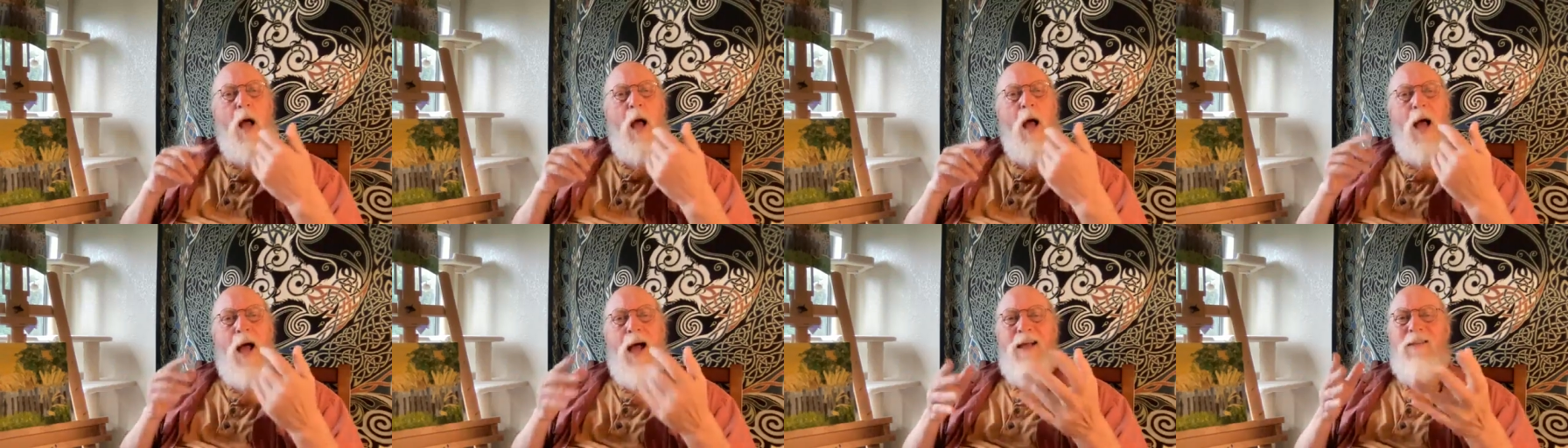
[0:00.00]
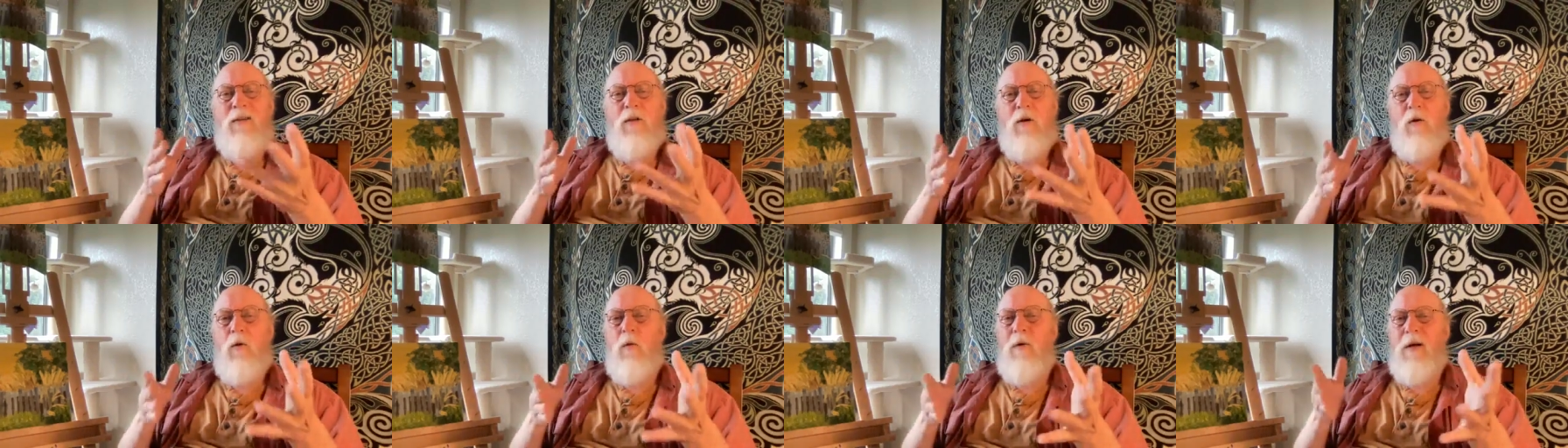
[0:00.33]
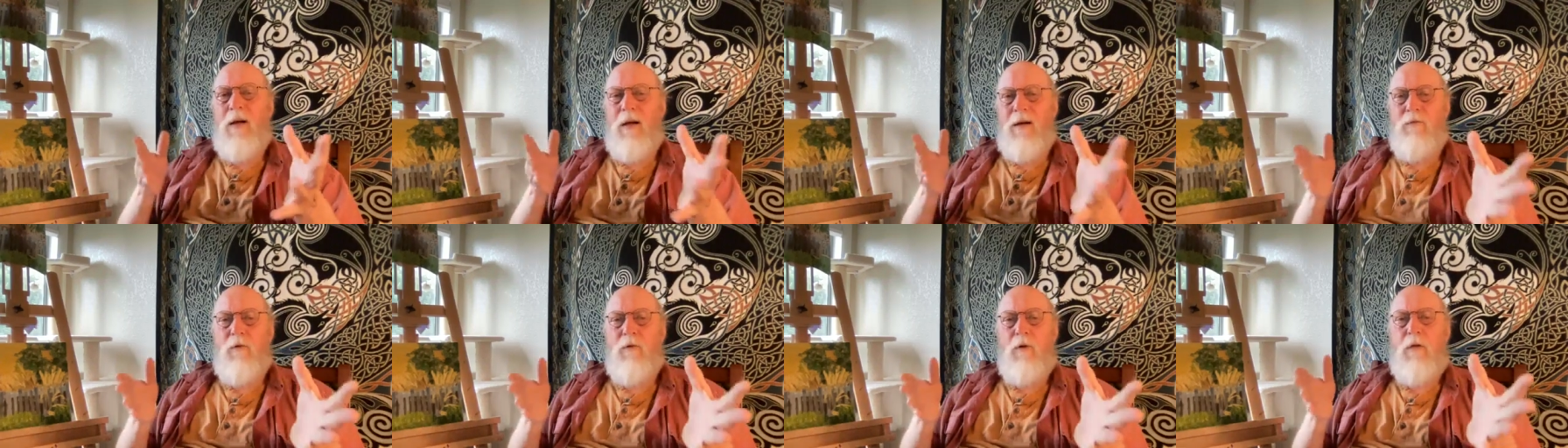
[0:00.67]
I know
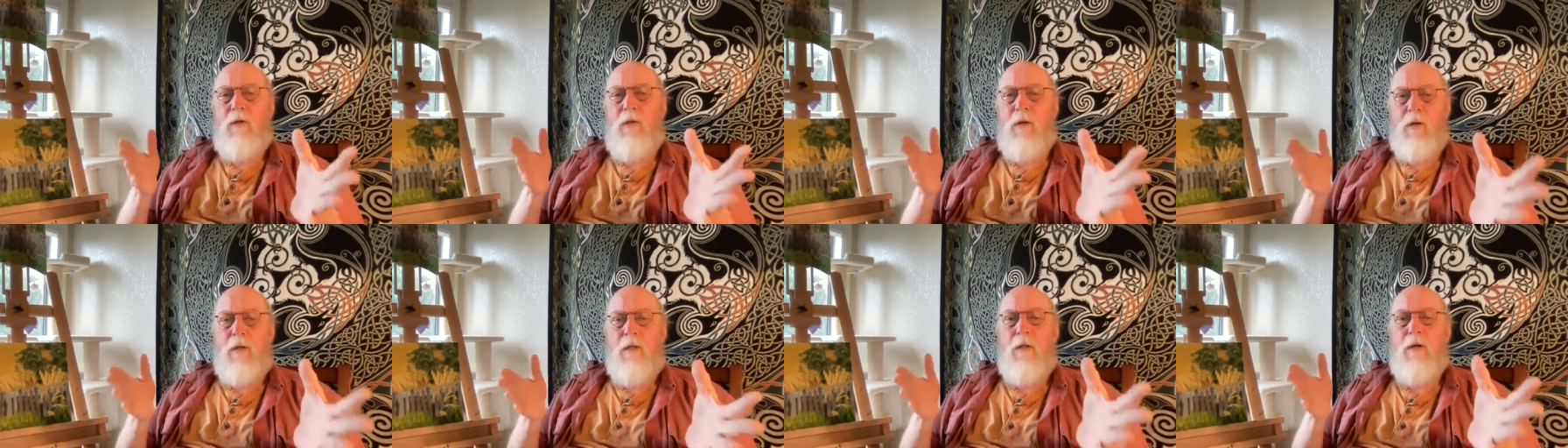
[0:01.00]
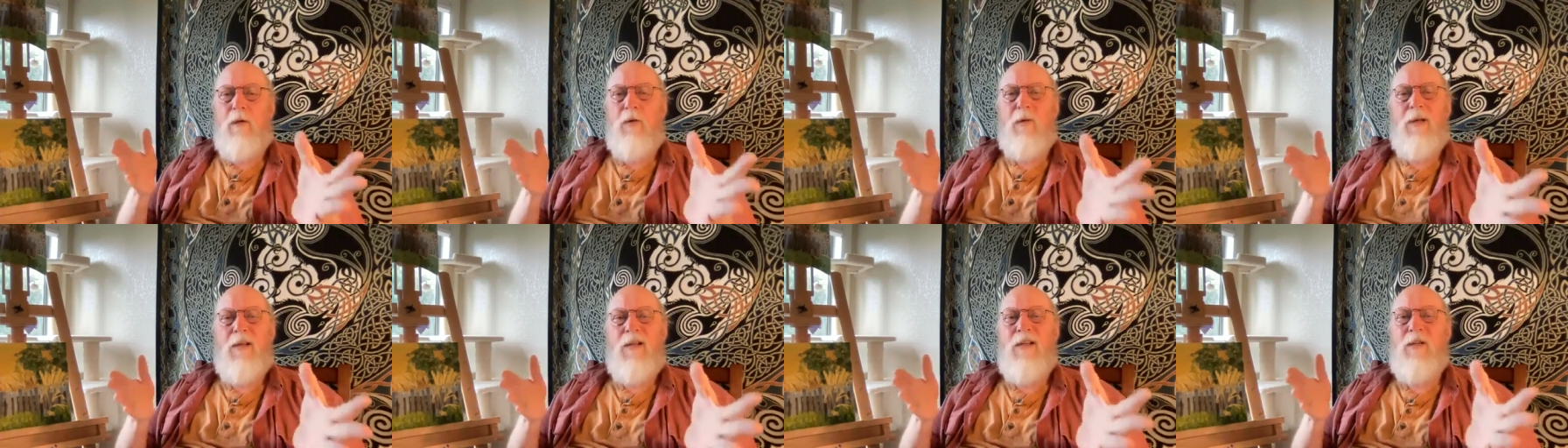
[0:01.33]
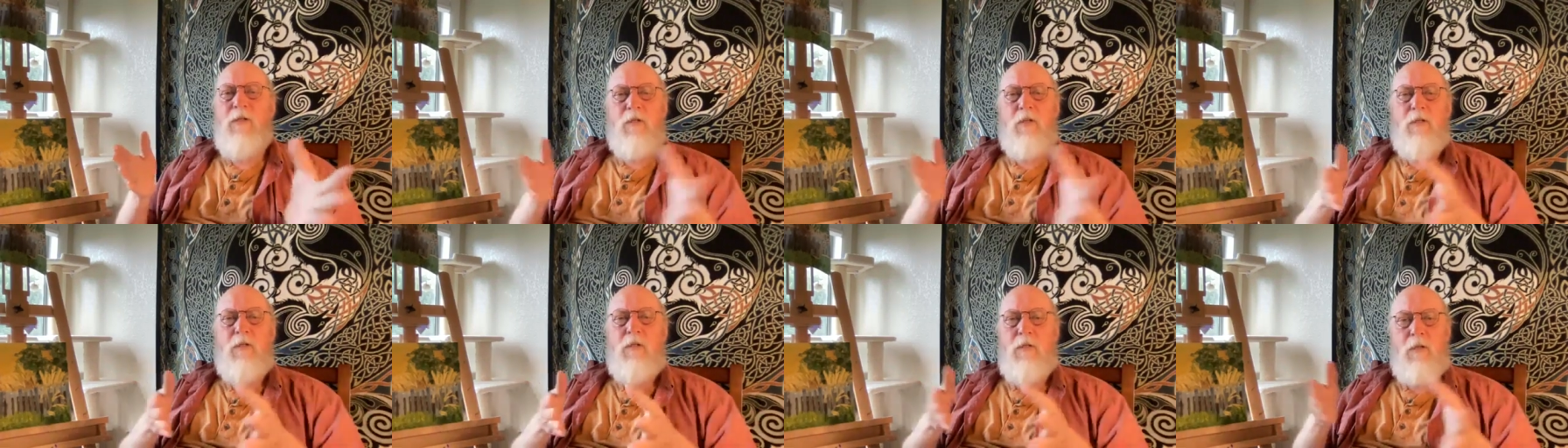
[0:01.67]
everything there
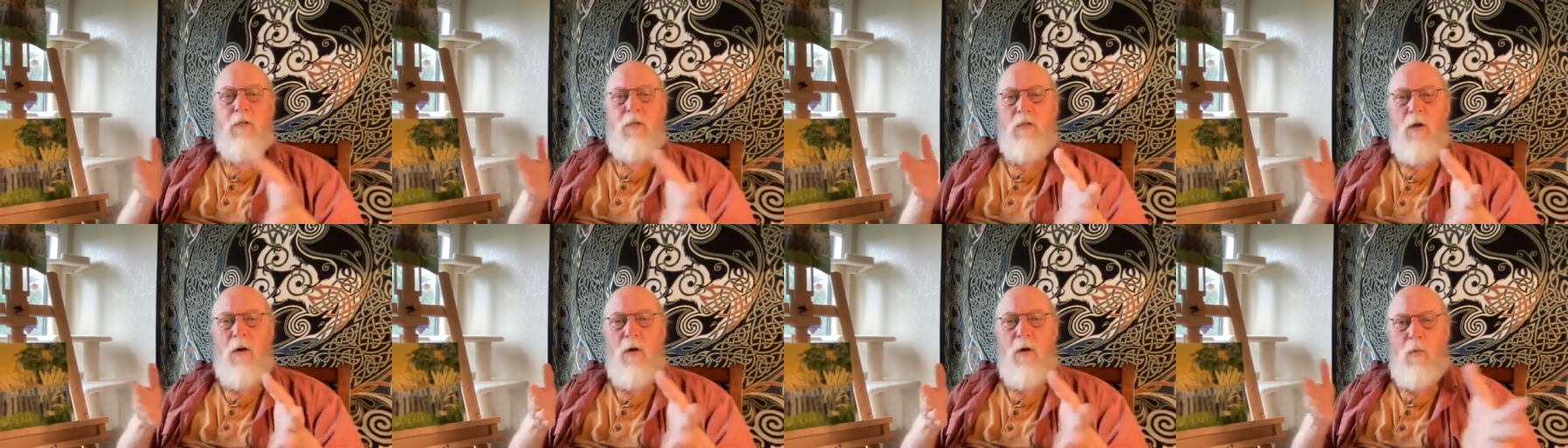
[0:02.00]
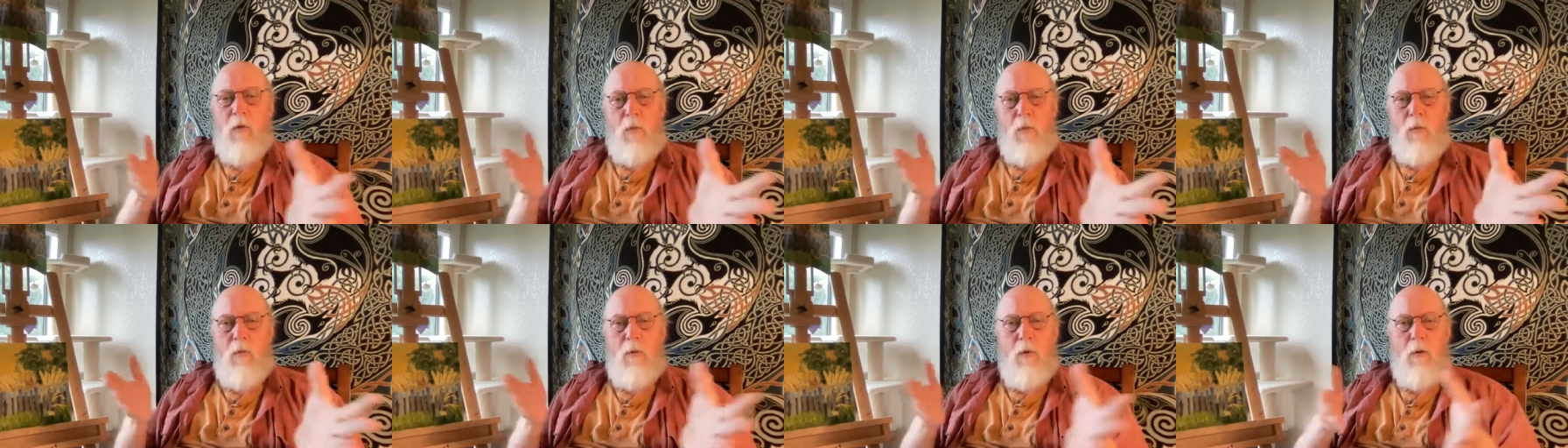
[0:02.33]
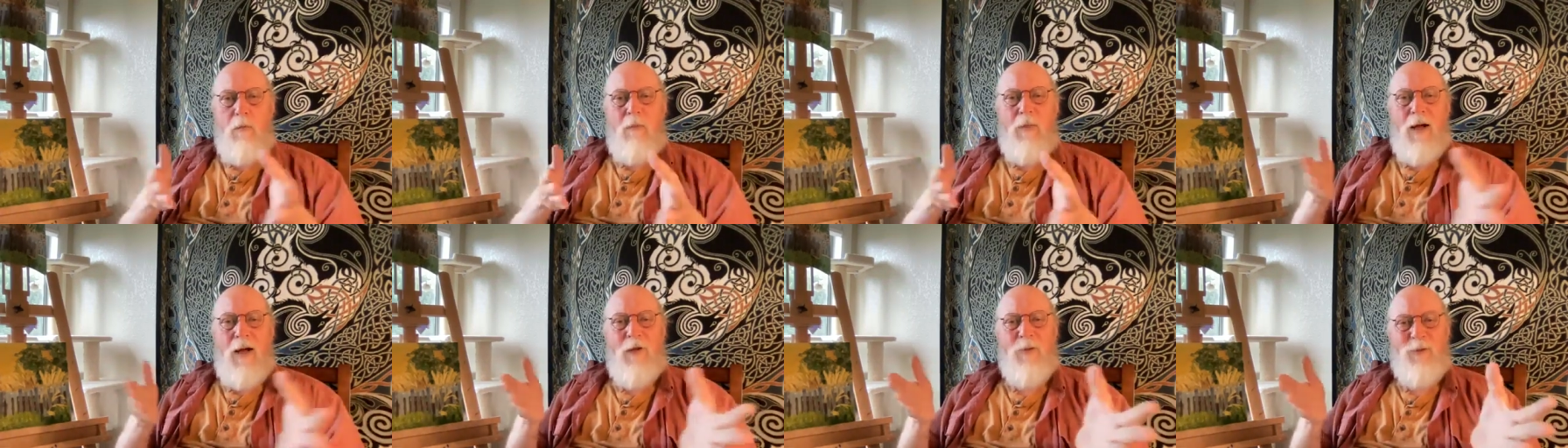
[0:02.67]
is to know
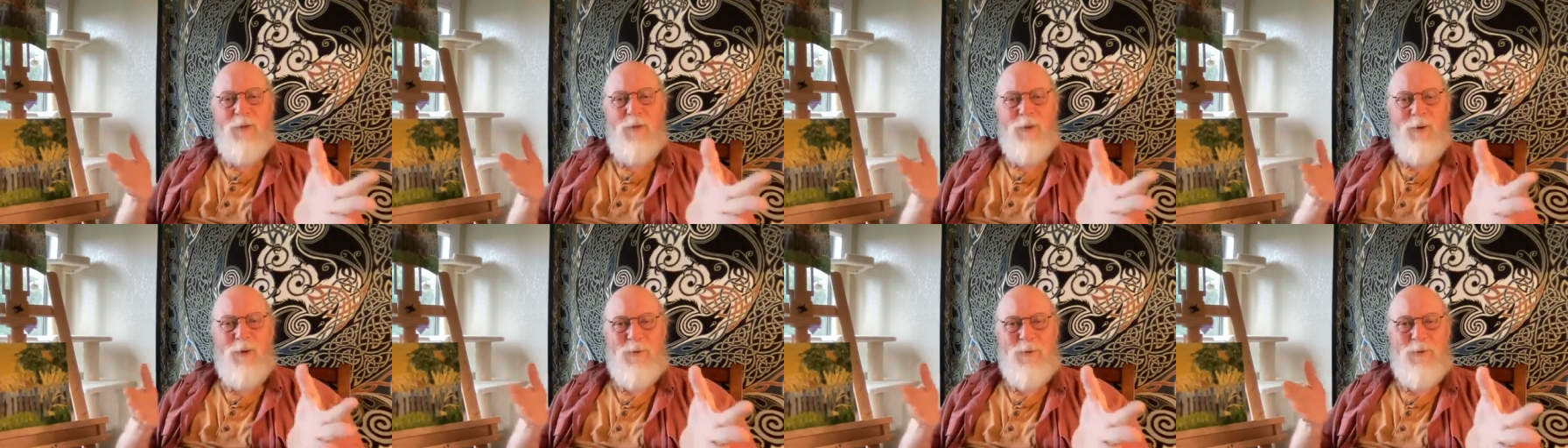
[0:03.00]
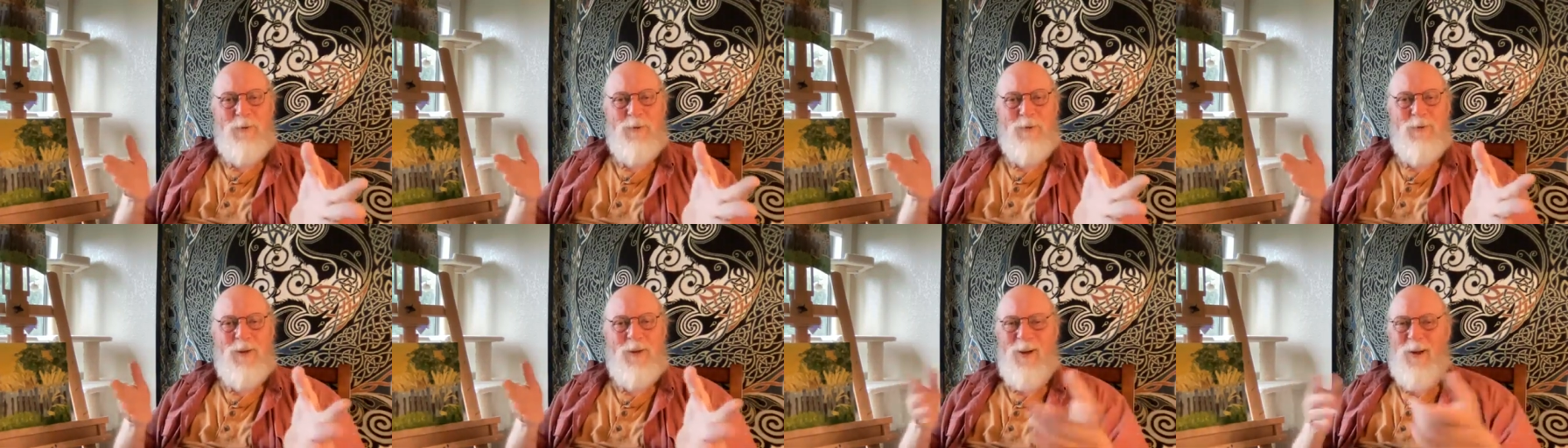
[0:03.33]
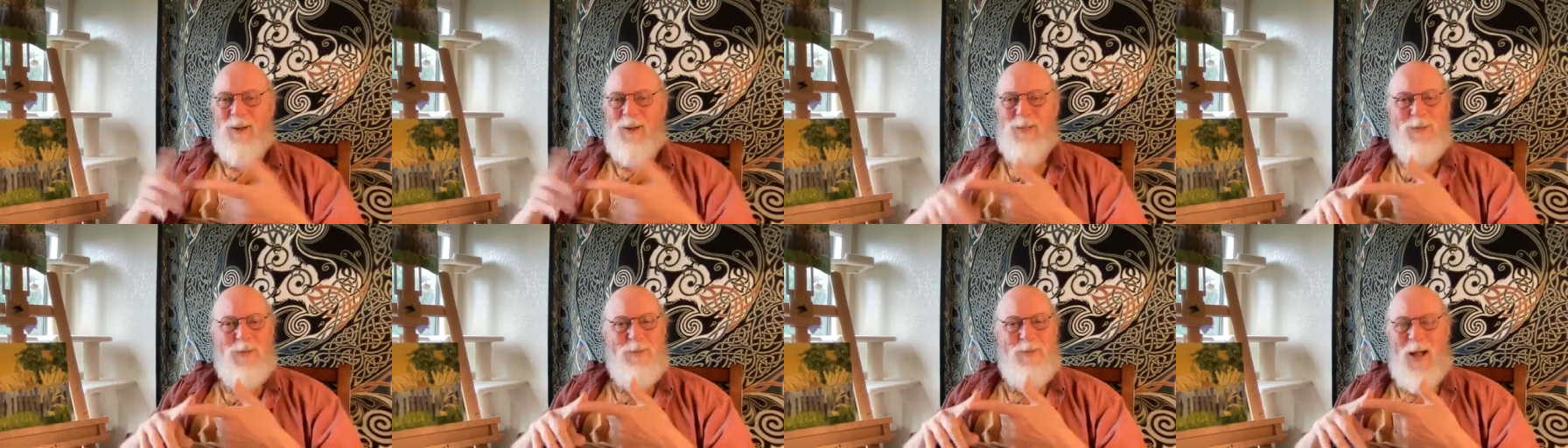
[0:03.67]
about those
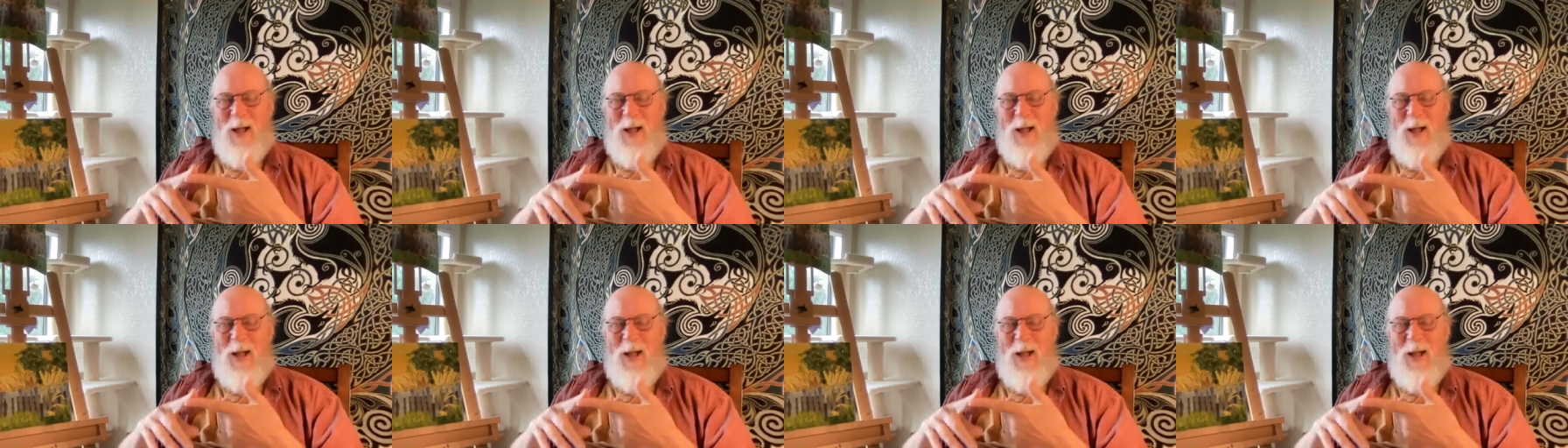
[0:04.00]
autism.